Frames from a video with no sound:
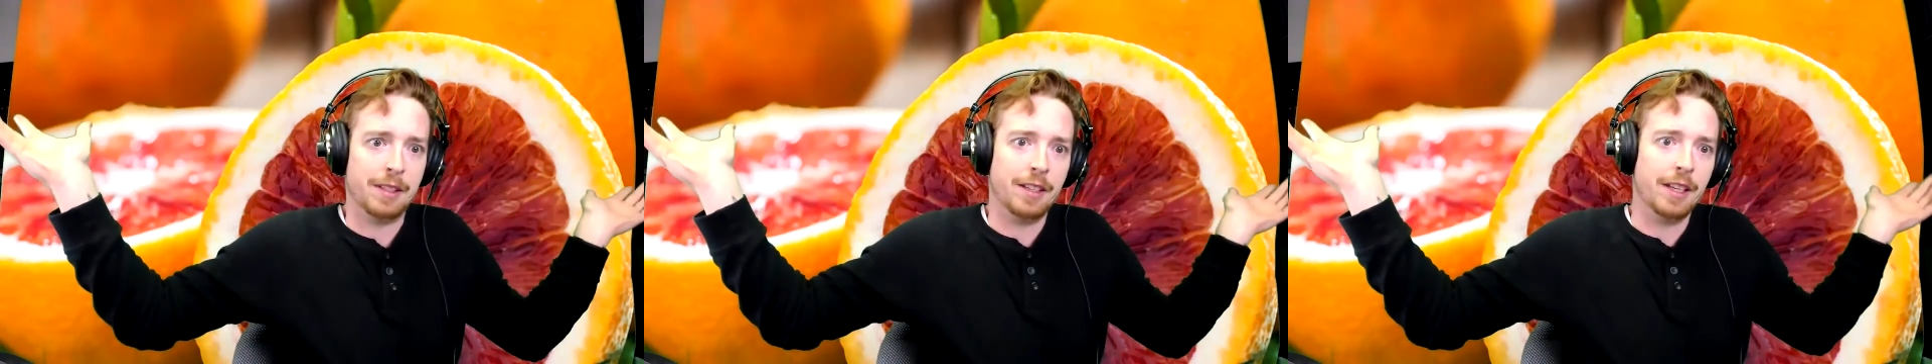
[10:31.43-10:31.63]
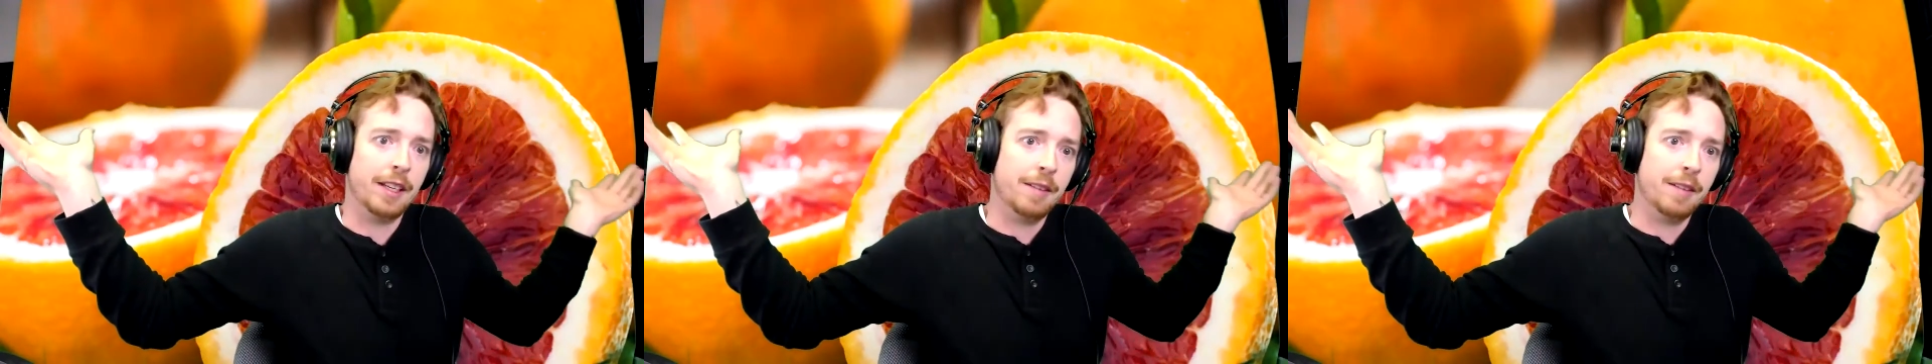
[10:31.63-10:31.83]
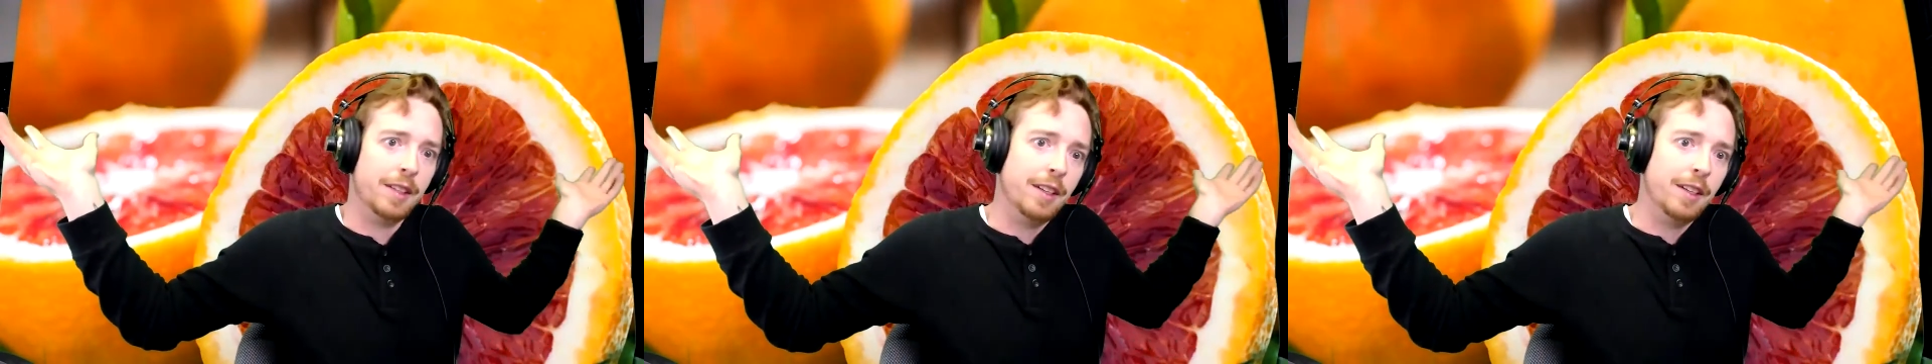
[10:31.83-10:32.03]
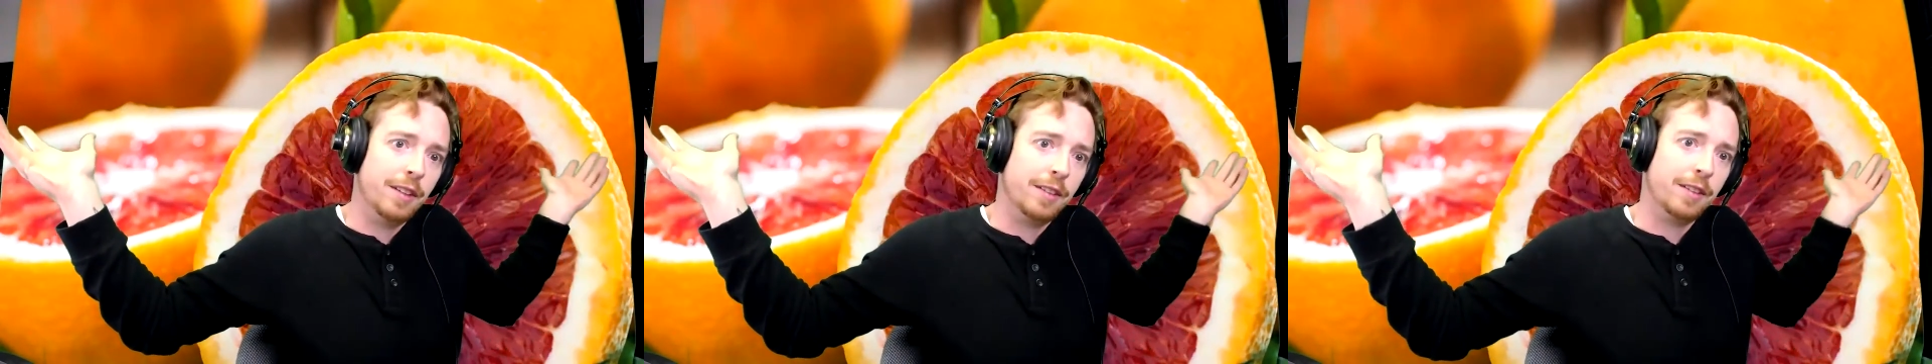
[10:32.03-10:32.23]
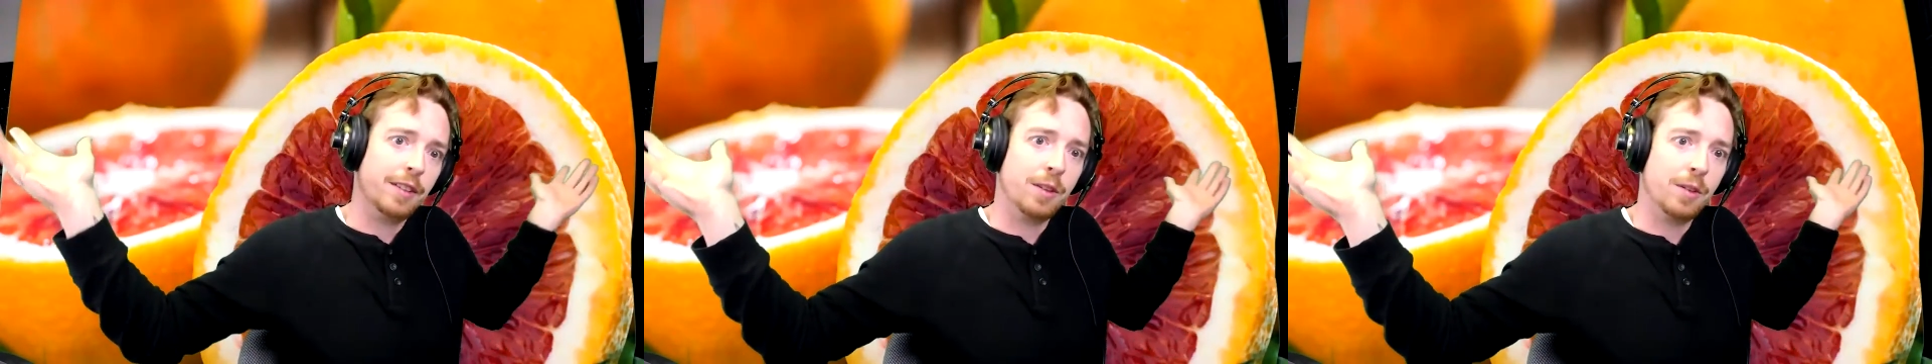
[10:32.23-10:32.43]
check in with
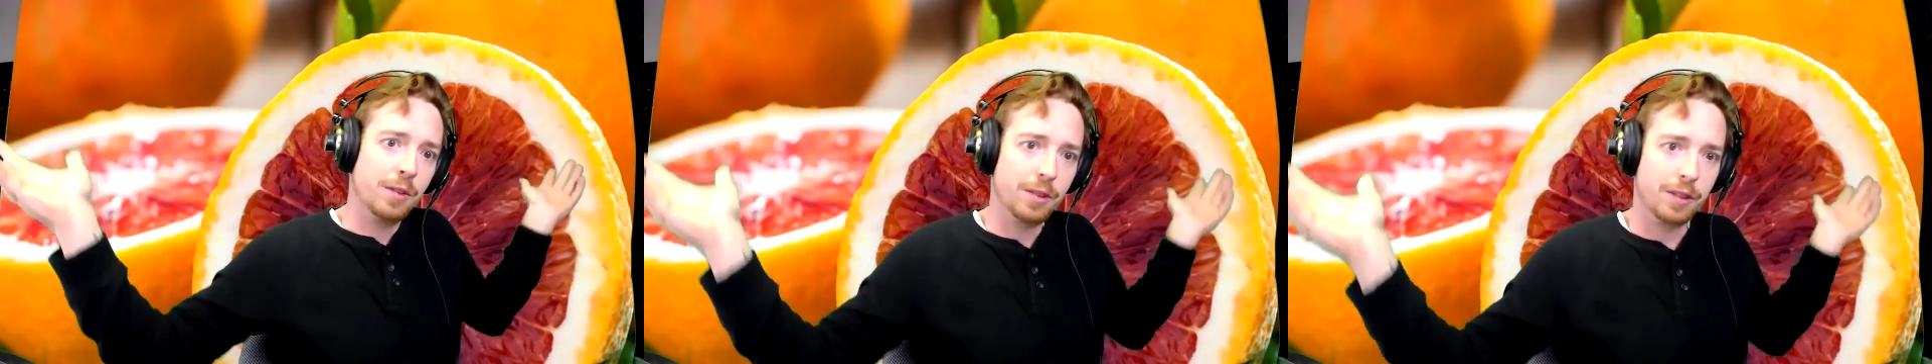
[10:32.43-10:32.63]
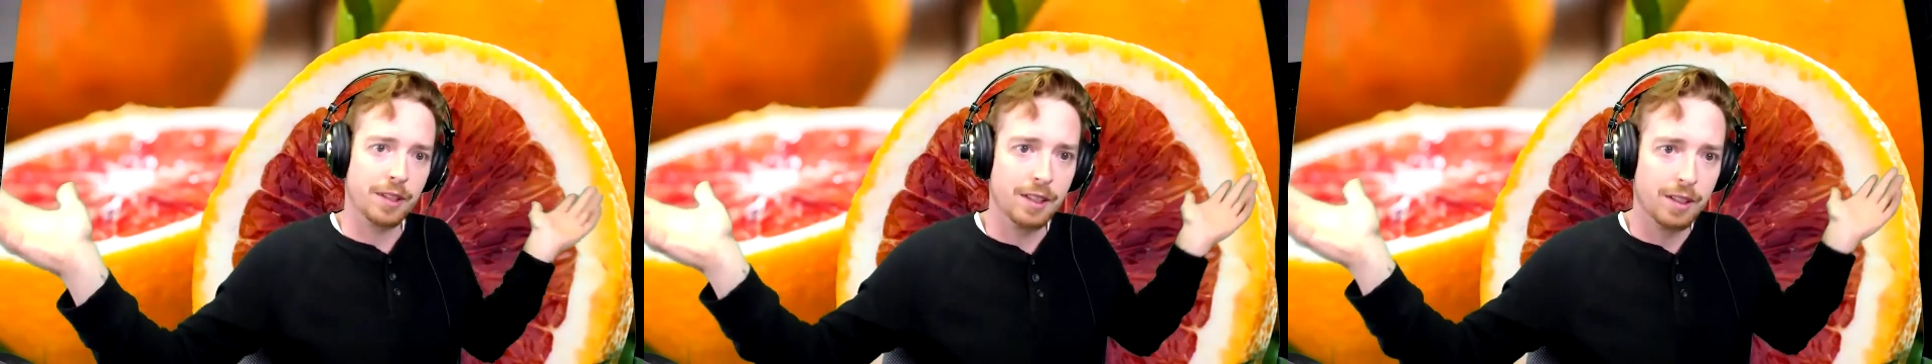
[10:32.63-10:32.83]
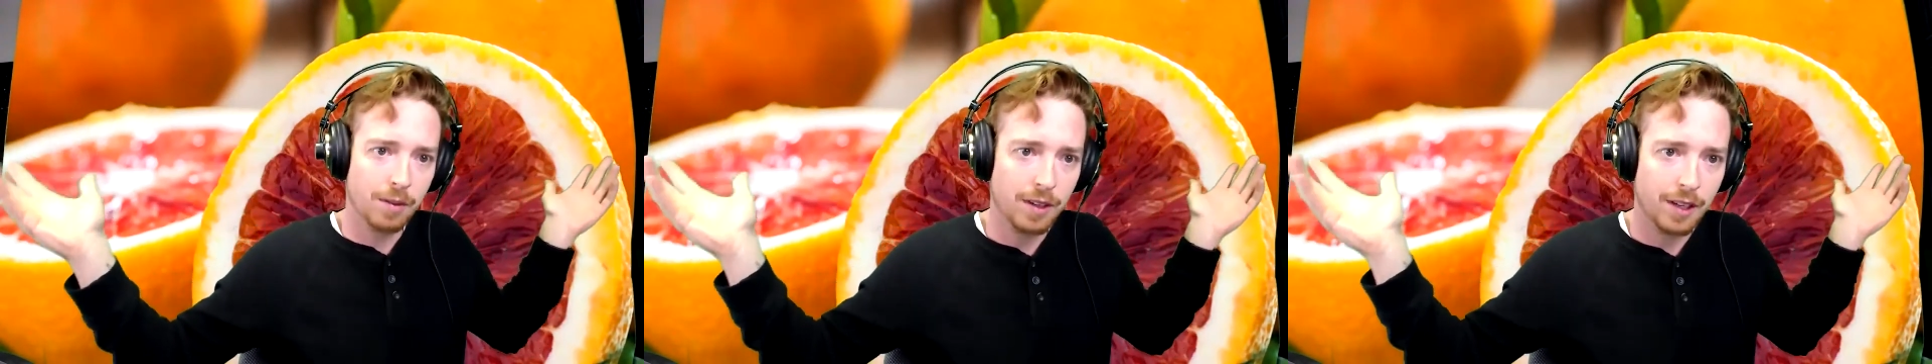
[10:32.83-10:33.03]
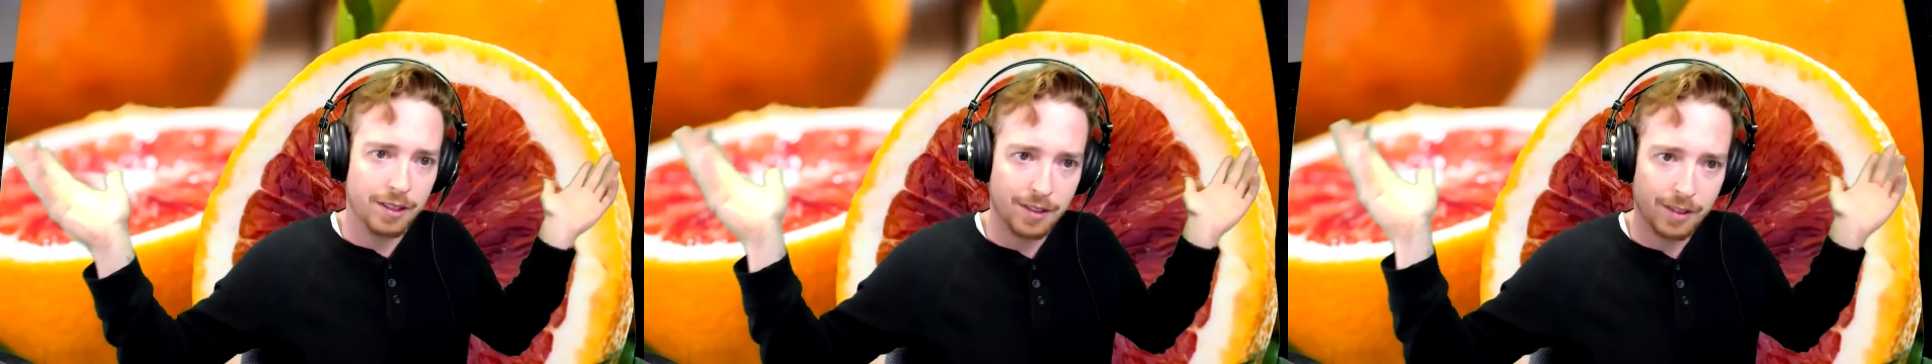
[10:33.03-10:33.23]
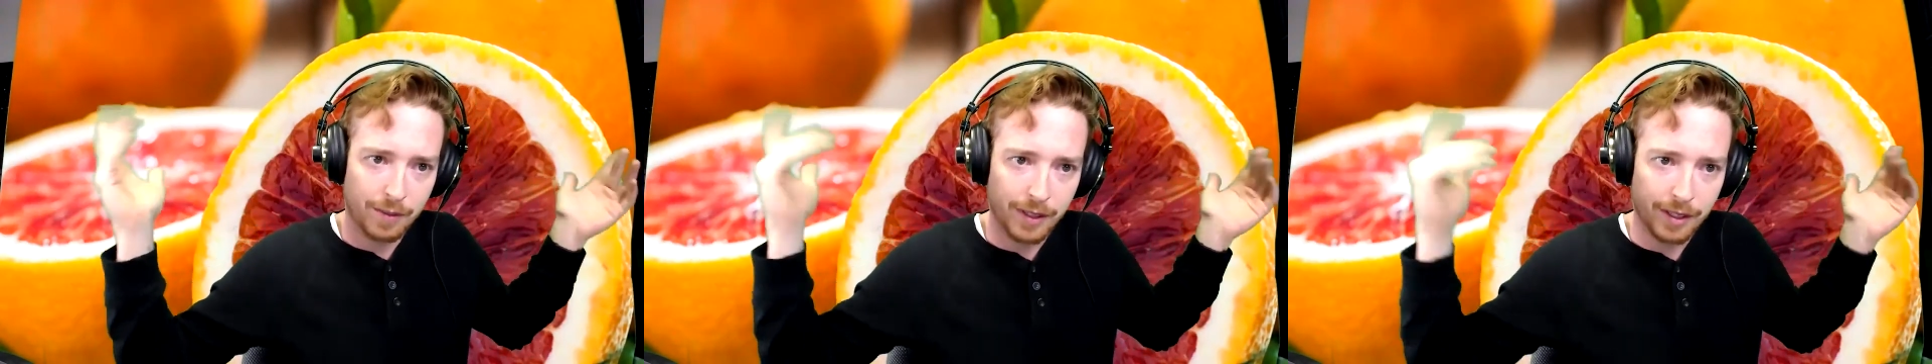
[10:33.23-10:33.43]
another cool thing to
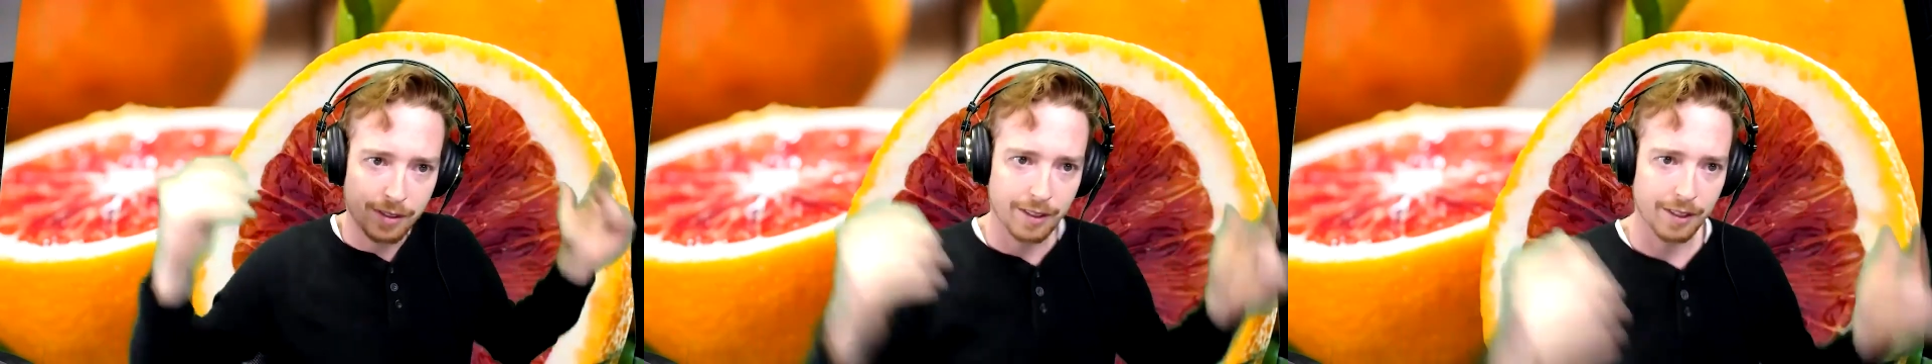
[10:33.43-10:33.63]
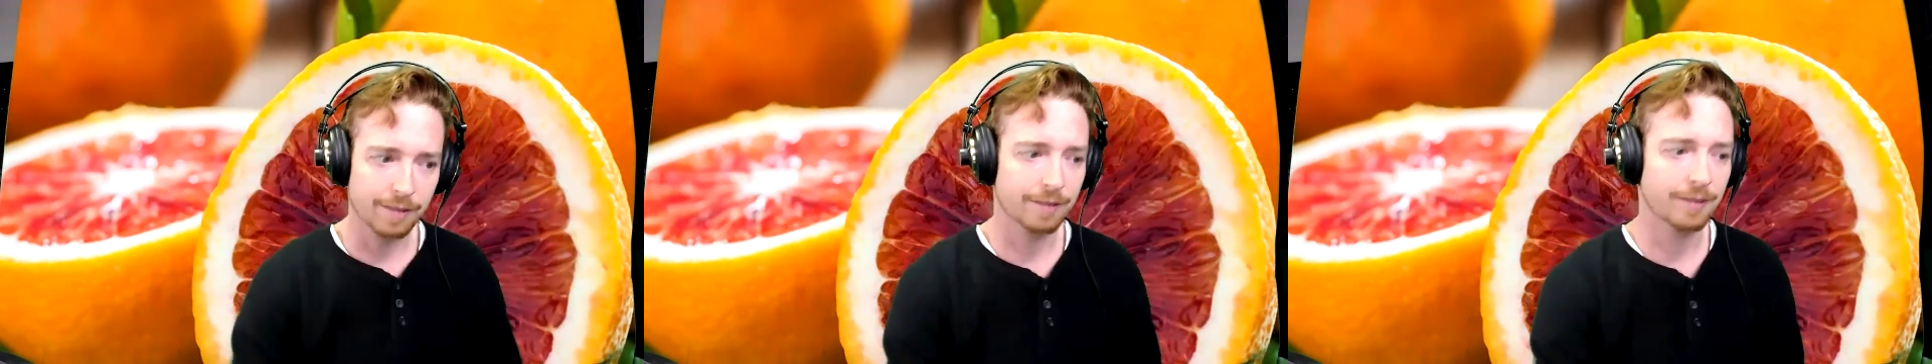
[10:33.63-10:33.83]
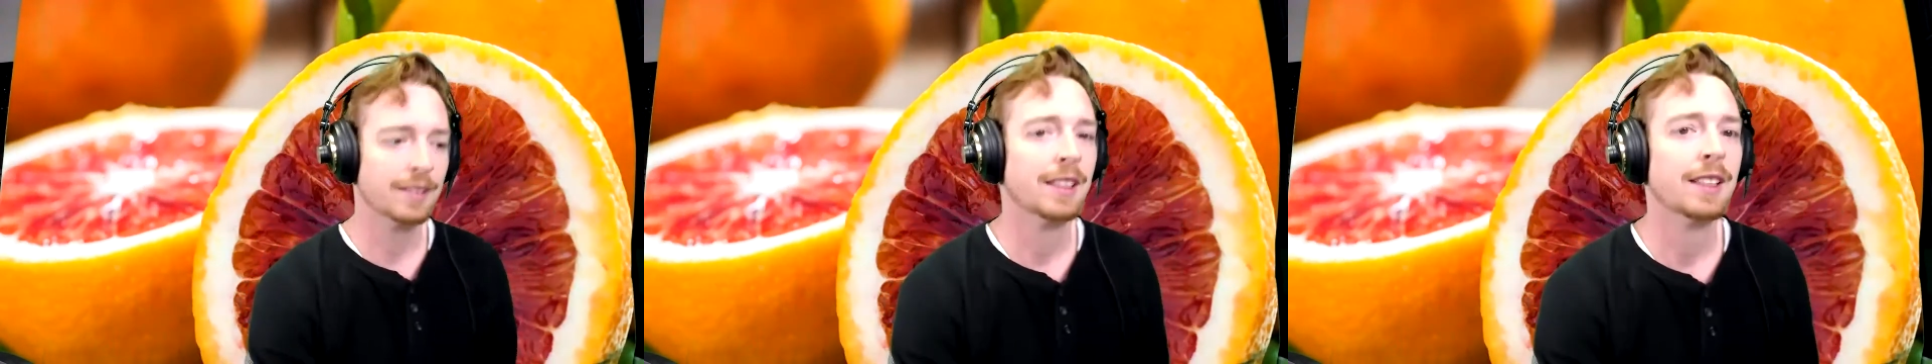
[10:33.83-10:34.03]
watch in a week or two.